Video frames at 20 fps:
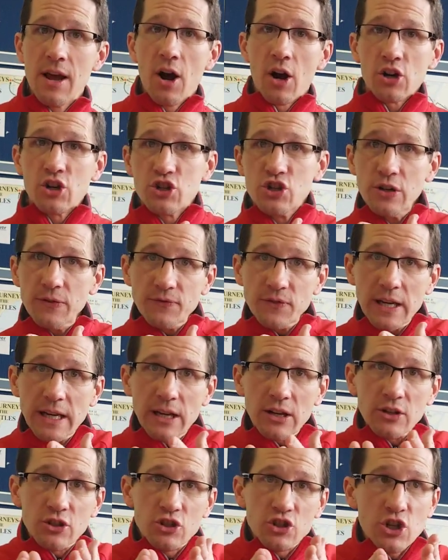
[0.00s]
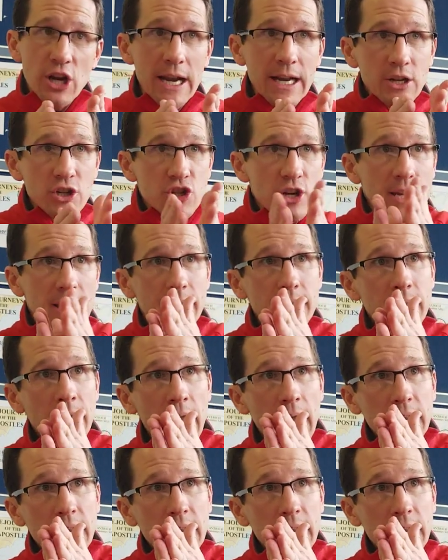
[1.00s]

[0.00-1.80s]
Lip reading: are shifting and changing